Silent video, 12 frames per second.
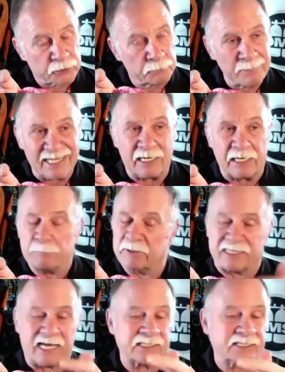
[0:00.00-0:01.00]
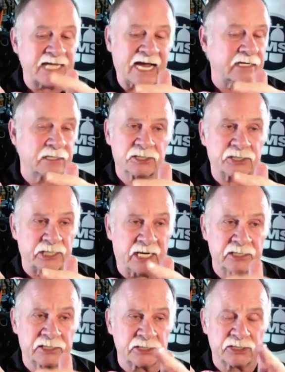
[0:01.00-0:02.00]
are meeting, but that's not going to
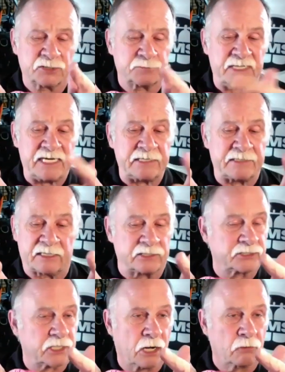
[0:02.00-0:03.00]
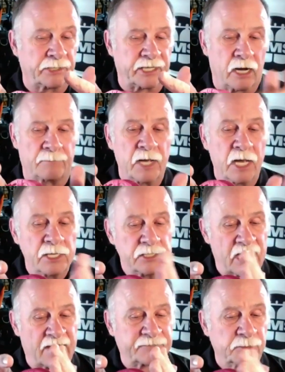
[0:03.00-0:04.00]
change the speed that it's going up.
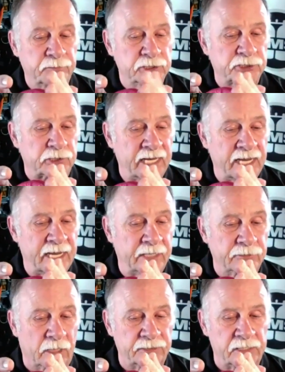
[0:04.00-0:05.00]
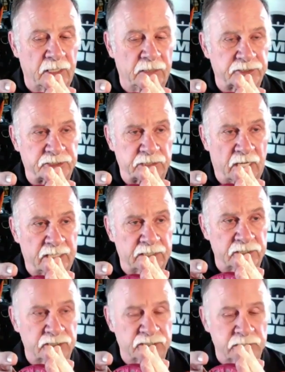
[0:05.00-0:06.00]
You have to put your hand on the other side
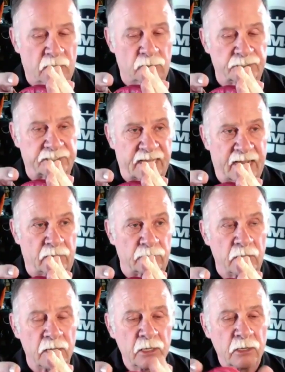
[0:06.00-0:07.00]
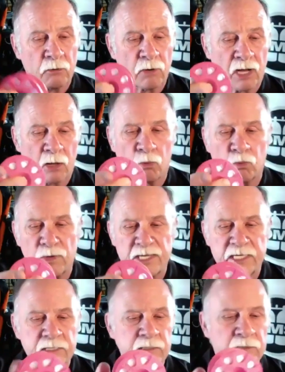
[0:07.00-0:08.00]
to slow it down. Well,
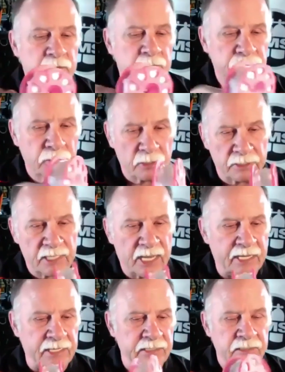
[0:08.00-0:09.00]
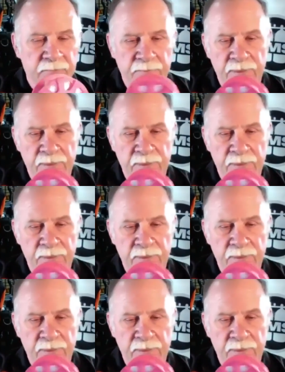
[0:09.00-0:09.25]
we put a